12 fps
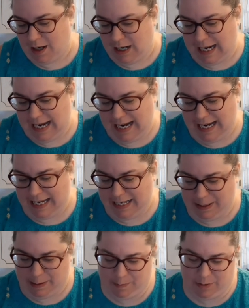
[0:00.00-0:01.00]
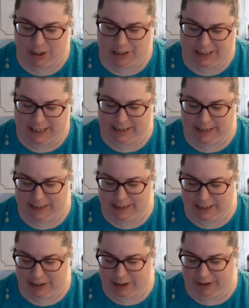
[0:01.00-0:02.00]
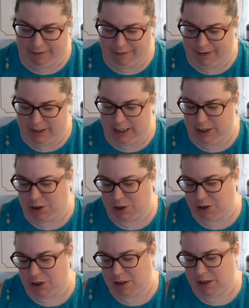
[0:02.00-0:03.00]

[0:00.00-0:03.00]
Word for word: I am just getting dinner finished.